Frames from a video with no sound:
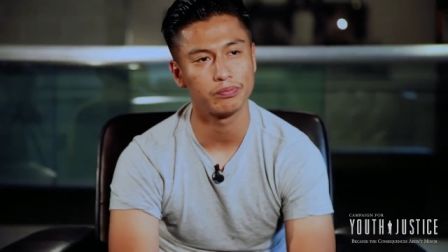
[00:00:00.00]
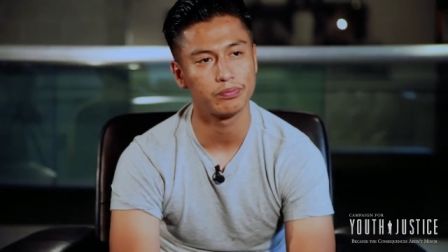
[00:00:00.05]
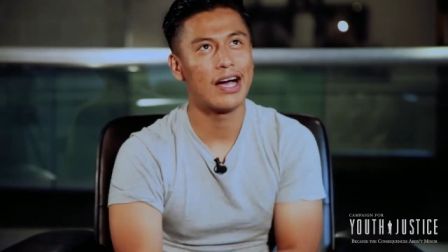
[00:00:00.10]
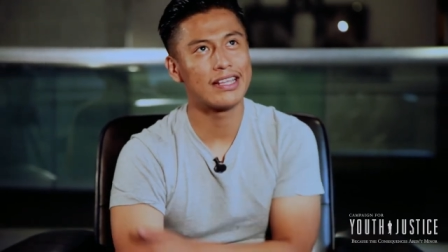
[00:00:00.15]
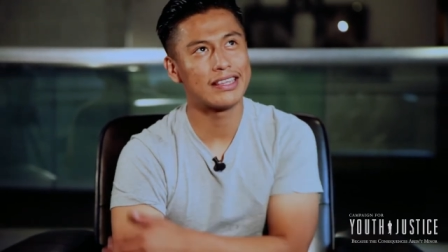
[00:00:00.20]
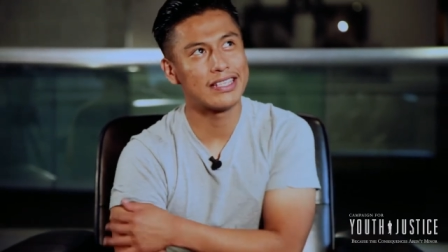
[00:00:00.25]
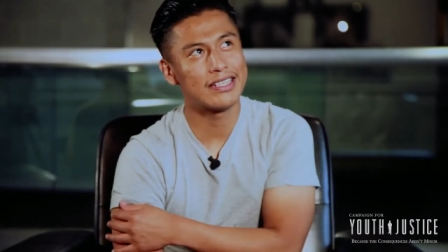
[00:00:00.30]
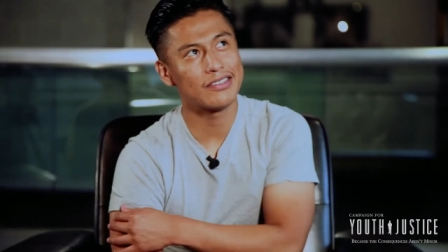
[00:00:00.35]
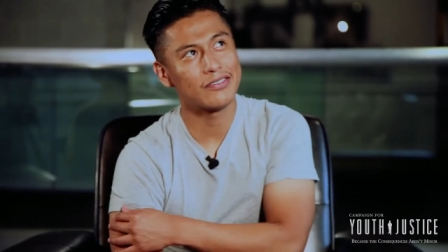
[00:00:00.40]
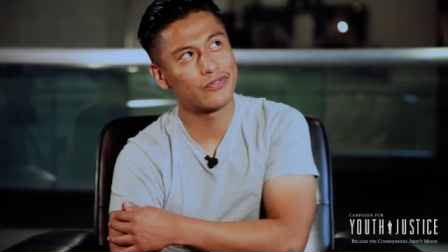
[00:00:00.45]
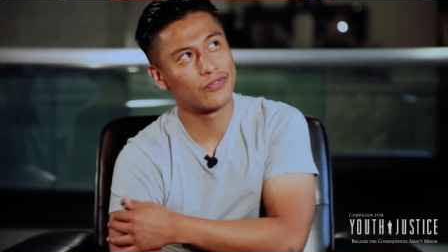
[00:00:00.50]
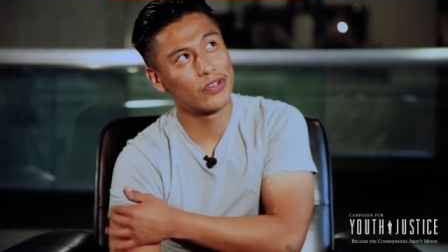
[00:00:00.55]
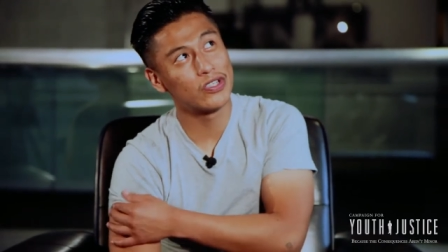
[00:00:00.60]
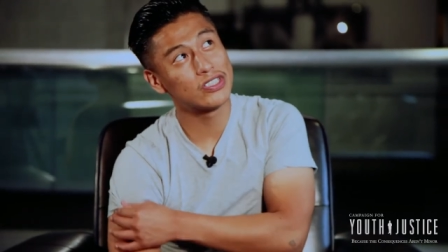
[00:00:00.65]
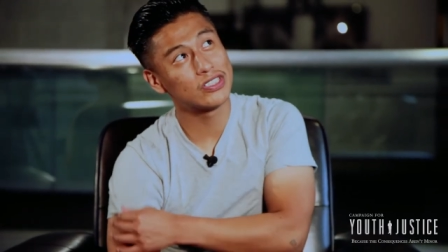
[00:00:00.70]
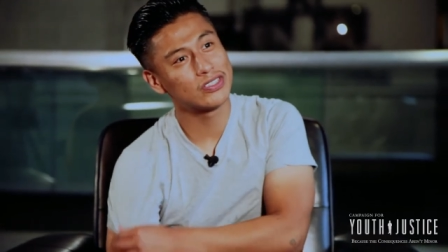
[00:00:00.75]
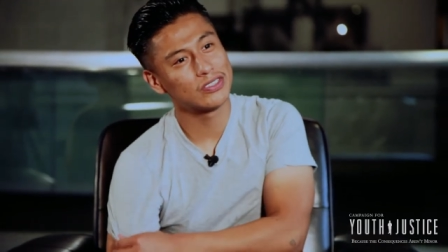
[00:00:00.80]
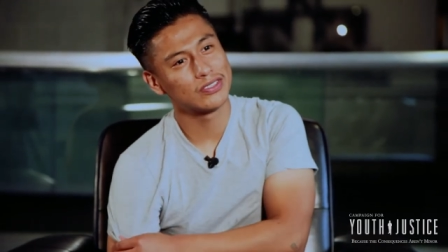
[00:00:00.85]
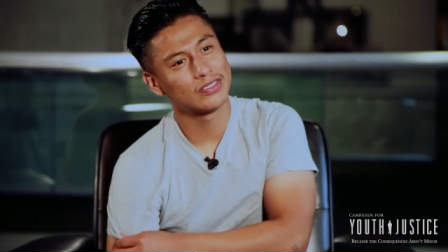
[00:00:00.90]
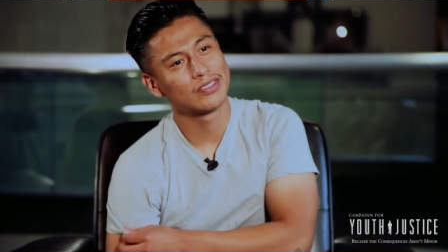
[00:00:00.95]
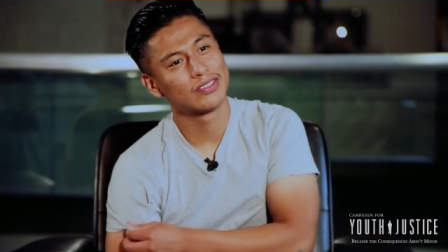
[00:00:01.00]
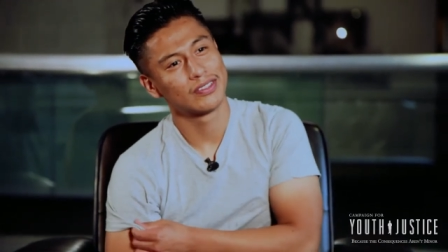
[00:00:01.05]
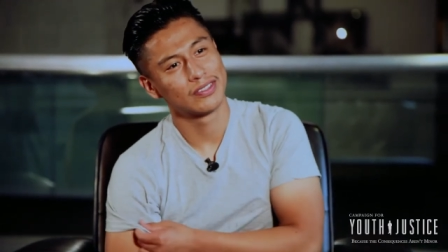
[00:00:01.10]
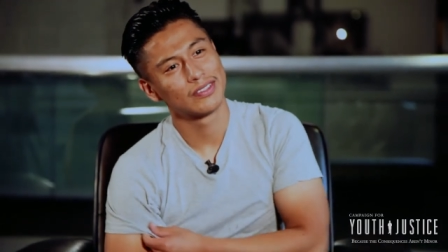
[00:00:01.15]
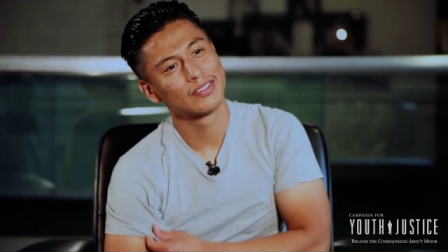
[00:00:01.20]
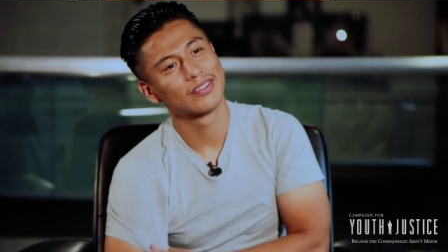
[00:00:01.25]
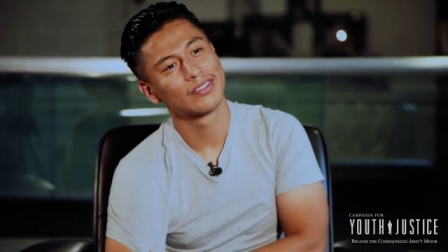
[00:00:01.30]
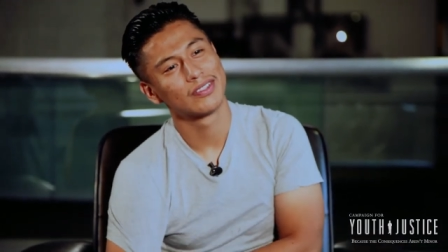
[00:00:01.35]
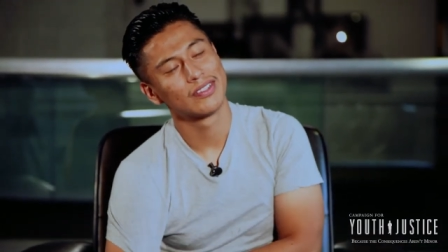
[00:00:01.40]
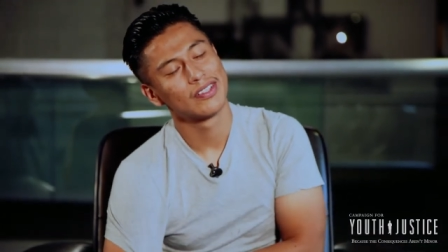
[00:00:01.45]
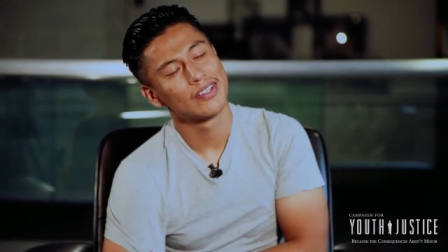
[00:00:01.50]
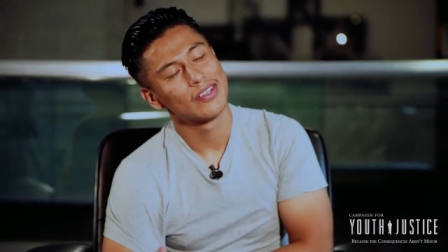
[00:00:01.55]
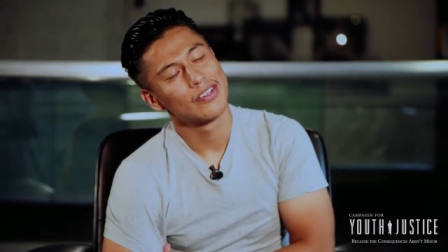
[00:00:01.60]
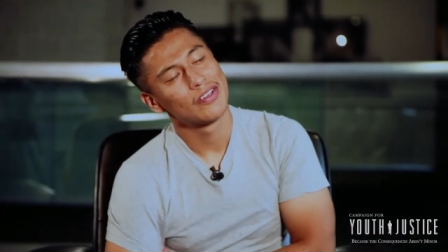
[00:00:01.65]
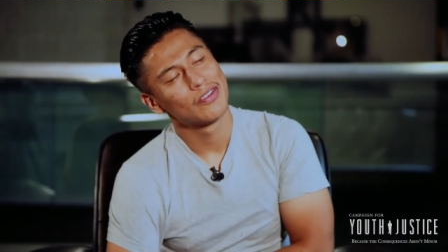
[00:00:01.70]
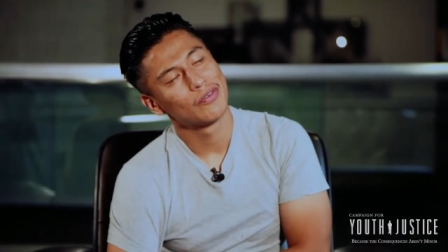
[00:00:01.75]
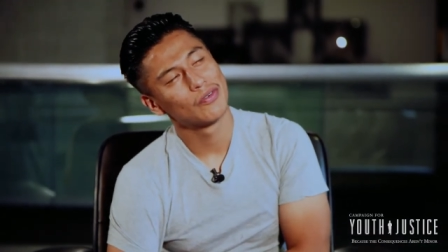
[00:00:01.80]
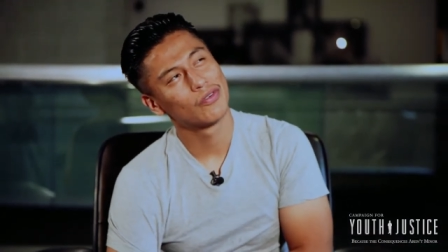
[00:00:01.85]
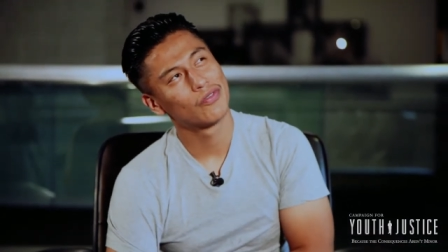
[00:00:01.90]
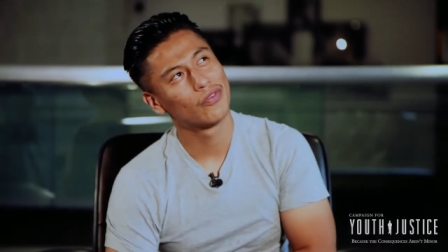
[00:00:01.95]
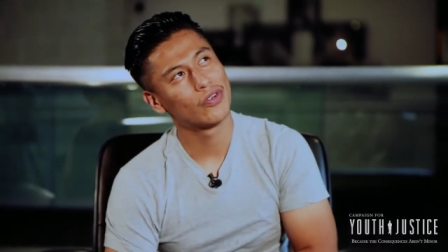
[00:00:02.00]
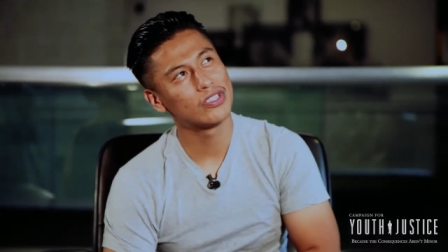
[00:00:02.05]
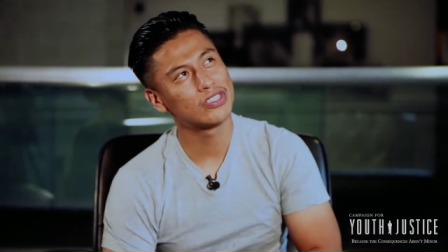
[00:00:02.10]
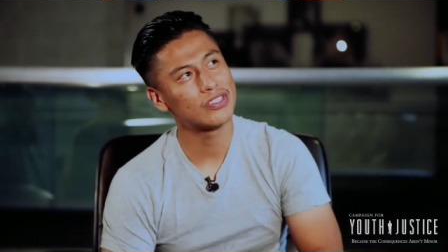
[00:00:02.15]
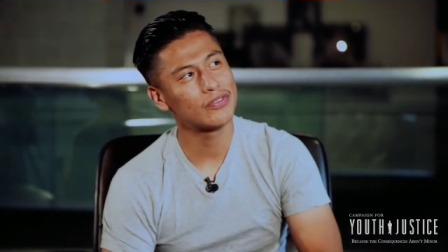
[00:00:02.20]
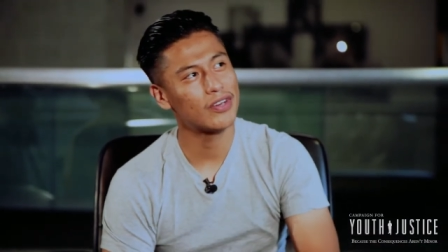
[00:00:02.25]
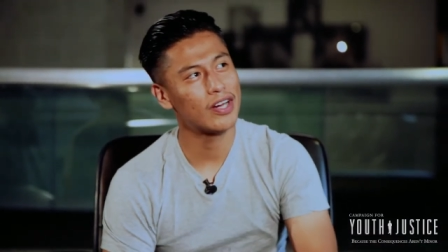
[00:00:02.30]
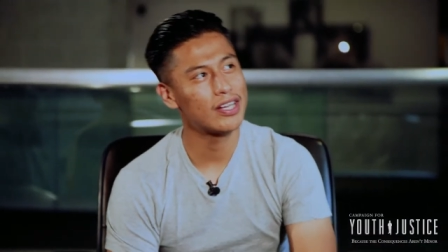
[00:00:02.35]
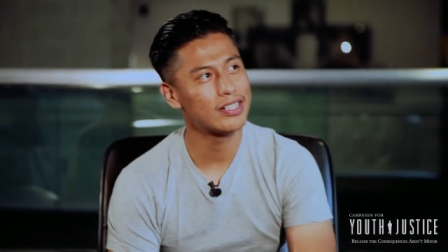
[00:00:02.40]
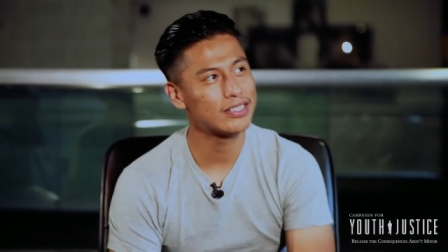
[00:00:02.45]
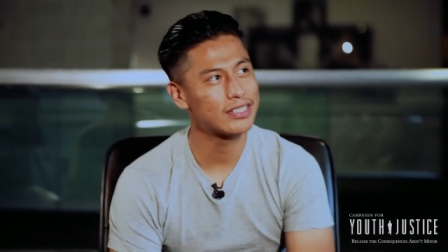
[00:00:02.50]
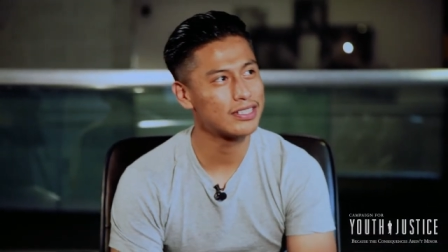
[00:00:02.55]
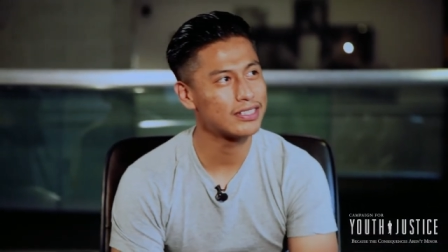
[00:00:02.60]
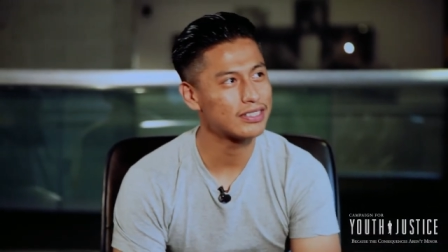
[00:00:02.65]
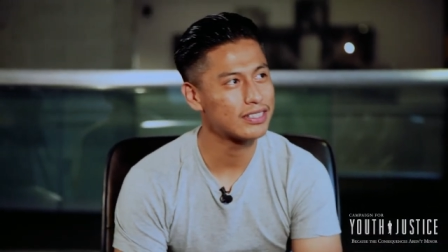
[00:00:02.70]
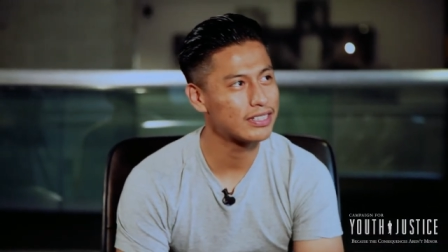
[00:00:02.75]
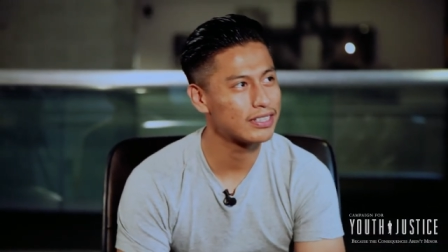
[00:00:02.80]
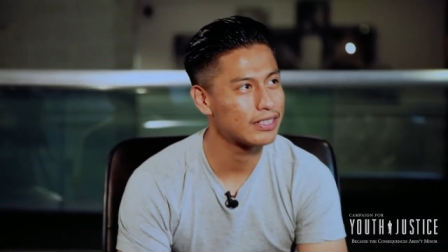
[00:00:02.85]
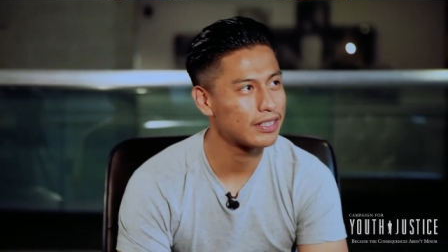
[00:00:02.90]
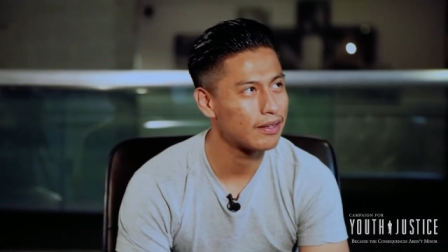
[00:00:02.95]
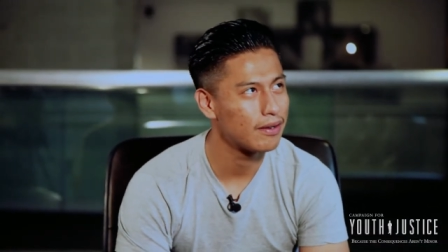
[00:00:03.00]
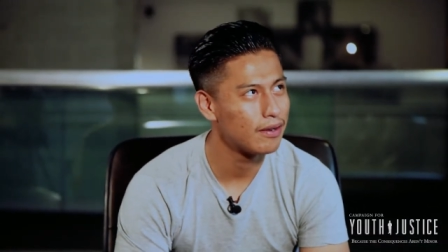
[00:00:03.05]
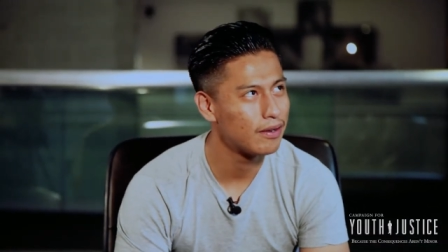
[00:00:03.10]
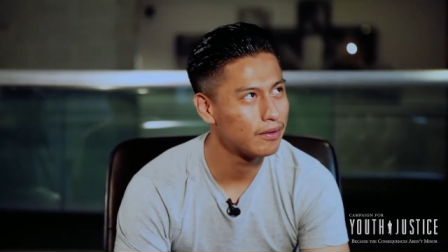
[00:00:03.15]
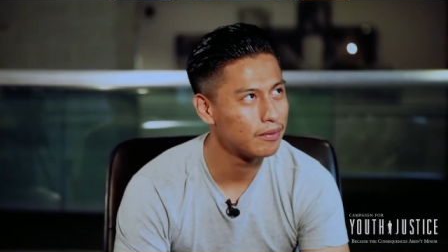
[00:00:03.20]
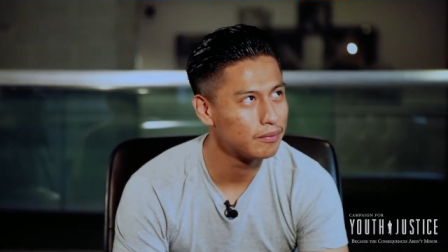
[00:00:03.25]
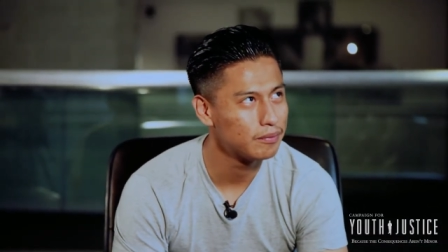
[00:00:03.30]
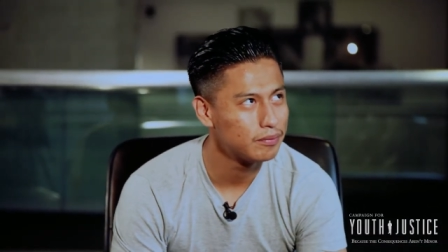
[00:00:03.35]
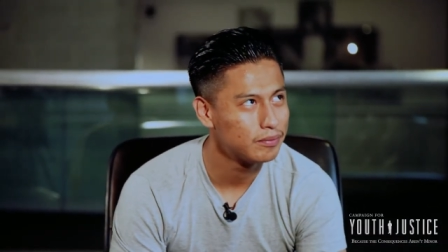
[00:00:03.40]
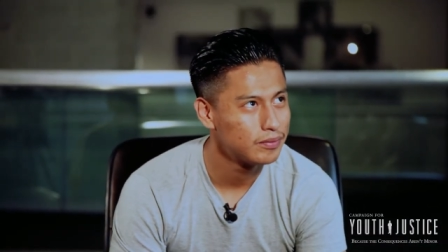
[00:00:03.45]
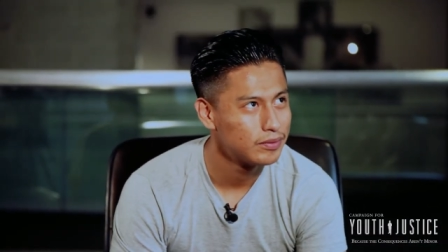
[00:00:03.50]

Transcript: i think first well first of all i think that um,